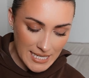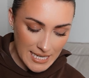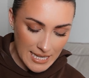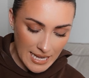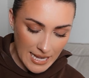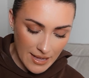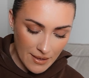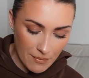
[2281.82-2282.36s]

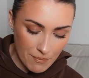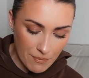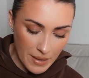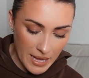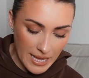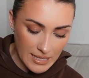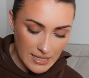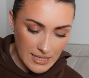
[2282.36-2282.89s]
dinner,
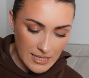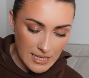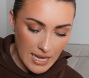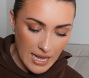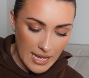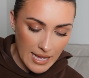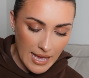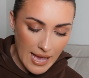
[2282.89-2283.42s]
but
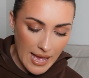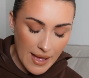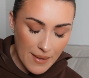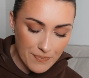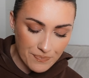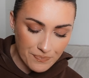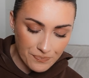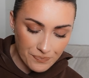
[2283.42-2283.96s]
I
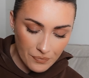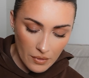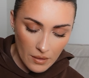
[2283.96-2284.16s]
am